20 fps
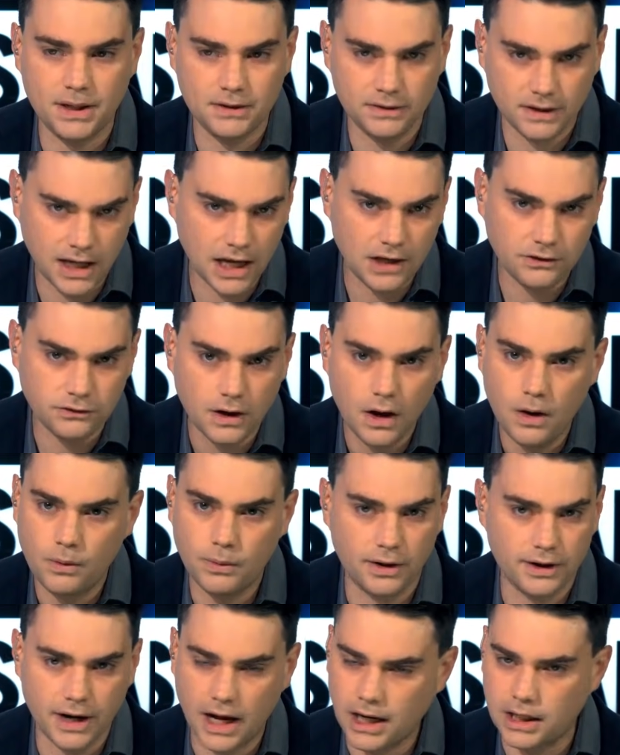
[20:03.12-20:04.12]
being the case,
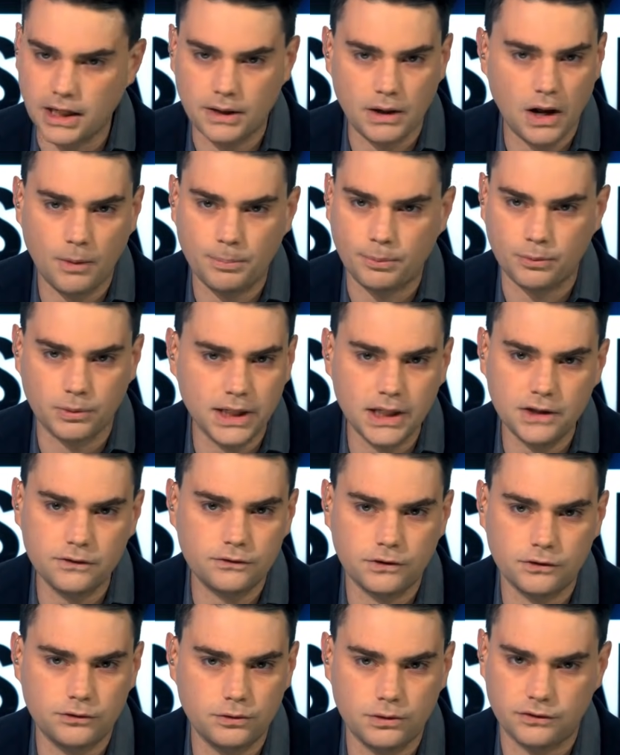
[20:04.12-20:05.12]
we are not going to help
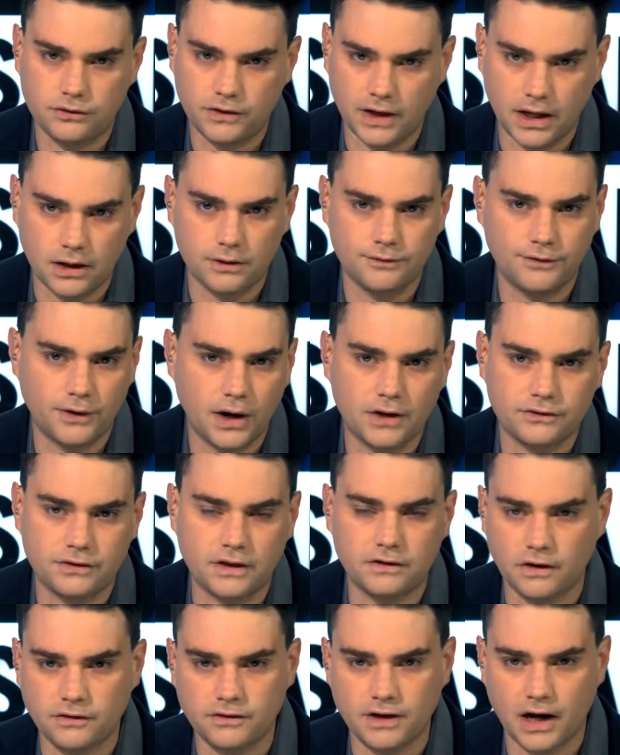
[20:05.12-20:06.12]
reinstitute a standard for us
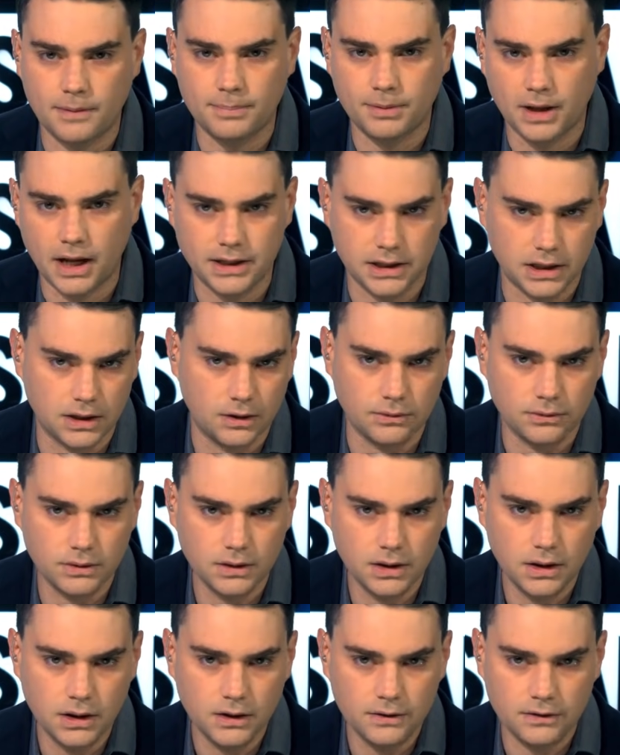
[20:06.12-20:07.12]
that does not apply to you.
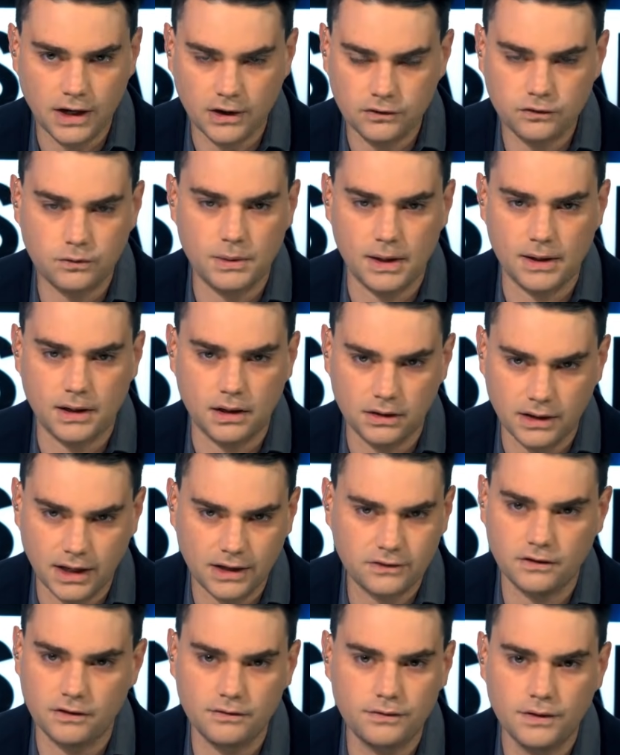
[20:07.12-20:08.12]
There has to be a
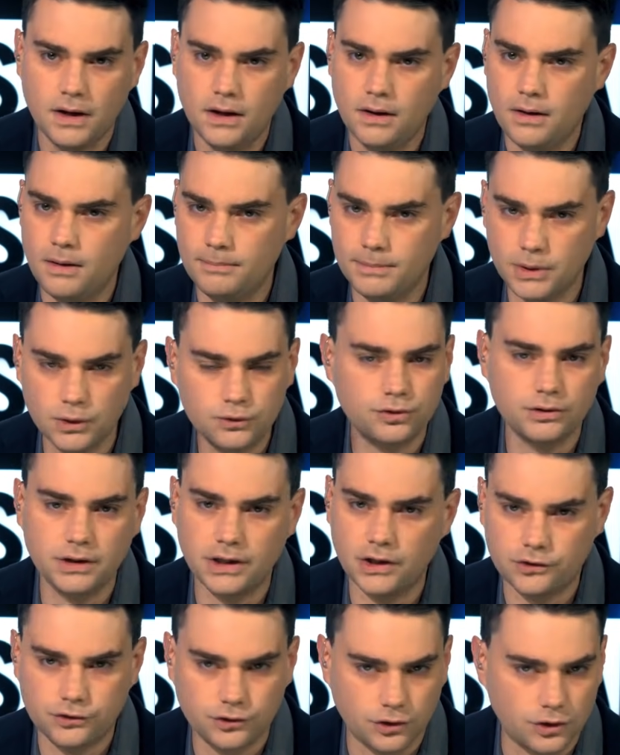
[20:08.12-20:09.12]
collective,
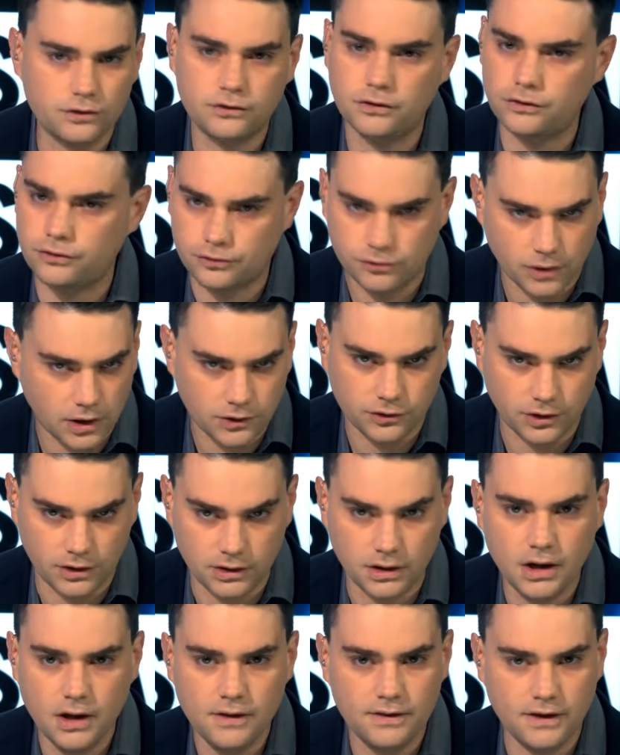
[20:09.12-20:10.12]
mutually assured
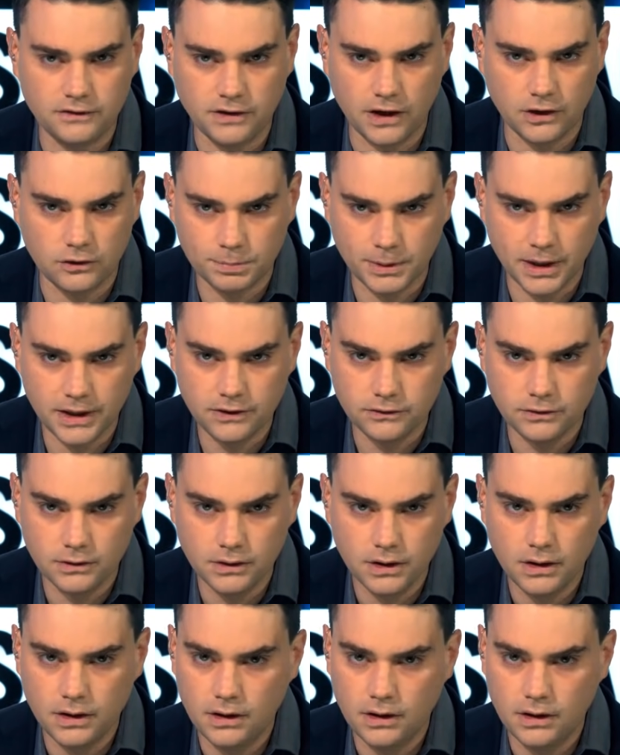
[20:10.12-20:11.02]
destruction that takes place.